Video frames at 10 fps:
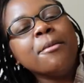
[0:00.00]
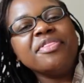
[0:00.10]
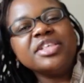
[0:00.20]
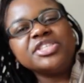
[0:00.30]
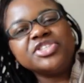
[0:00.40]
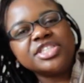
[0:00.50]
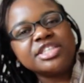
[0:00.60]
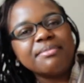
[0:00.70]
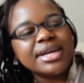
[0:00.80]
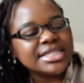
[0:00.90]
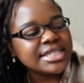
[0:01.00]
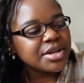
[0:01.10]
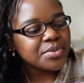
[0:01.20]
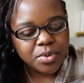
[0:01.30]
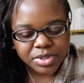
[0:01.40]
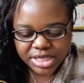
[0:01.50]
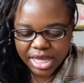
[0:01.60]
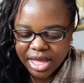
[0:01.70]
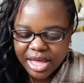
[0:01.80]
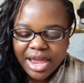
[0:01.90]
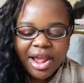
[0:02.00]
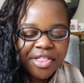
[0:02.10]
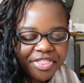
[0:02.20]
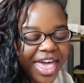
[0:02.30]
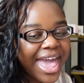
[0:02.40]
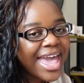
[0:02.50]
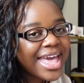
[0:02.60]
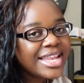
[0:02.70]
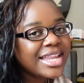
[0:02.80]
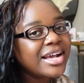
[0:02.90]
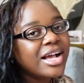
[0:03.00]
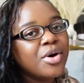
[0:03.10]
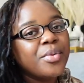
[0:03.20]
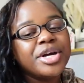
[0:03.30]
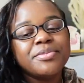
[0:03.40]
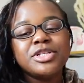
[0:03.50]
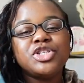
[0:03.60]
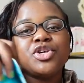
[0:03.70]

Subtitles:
But this is just some micellar water. Then we're gonna be